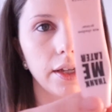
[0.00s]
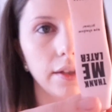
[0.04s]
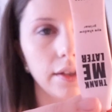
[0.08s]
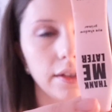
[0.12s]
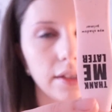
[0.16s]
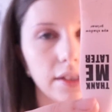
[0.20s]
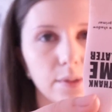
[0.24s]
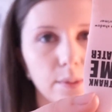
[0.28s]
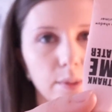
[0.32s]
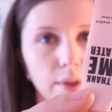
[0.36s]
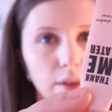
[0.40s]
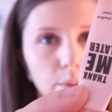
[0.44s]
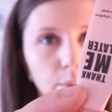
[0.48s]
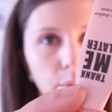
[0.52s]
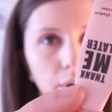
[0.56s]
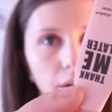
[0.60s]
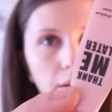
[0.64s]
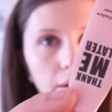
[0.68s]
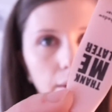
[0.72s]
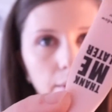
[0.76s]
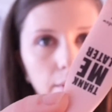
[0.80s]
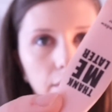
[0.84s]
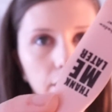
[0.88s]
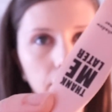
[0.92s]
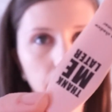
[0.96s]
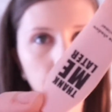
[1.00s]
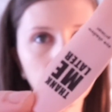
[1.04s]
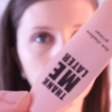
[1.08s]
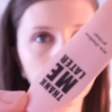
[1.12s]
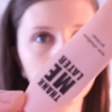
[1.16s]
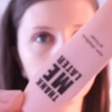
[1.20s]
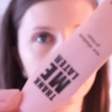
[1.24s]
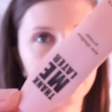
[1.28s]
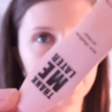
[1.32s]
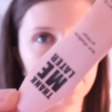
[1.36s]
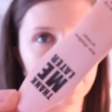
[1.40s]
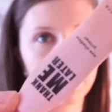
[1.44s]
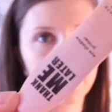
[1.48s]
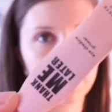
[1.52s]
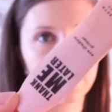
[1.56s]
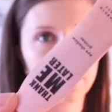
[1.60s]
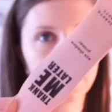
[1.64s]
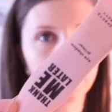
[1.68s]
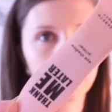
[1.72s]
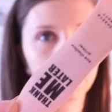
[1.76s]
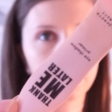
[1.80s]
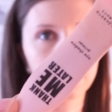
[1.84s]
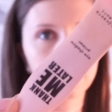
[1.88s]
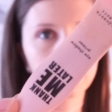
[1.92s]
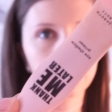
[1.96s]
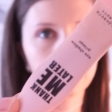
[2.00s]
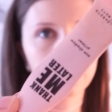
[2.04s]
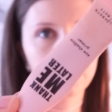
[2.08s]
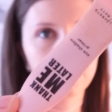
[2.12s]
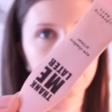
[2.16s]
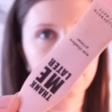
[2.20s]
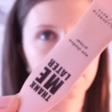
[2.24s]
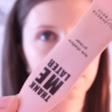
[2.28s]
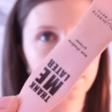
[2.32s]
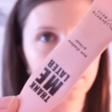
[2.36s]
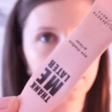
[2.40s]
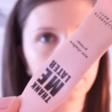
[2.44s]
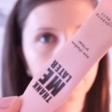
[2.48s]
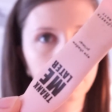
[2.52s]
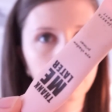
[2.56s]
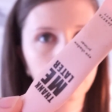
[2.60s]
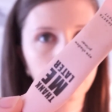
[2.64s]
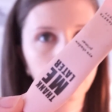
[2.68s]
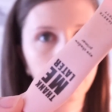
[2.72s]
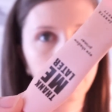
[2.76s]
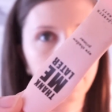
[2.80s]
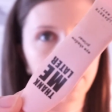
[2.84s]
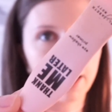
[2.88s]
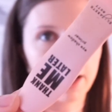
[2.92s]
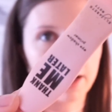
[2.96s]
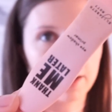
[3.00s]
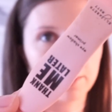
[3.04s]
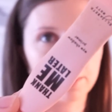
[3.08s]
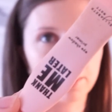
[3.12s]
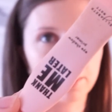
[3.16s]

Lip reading: Elizabeth Mott Thank Me Later eye